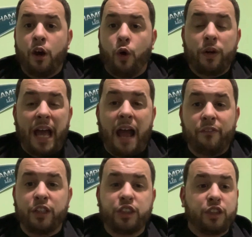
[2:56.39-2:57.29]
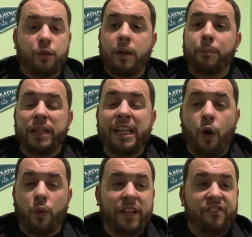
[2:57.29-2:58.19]
on average to complete
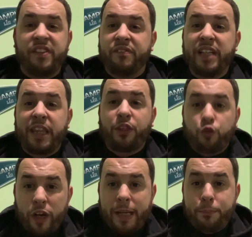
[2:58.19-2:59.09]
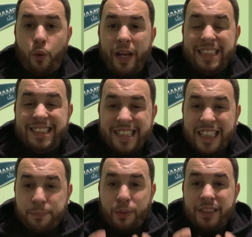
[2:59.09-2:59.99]
only
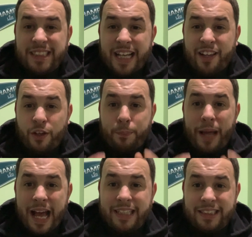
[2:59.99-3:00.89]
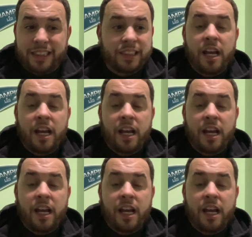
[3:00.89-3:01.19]
53.6% of their passes.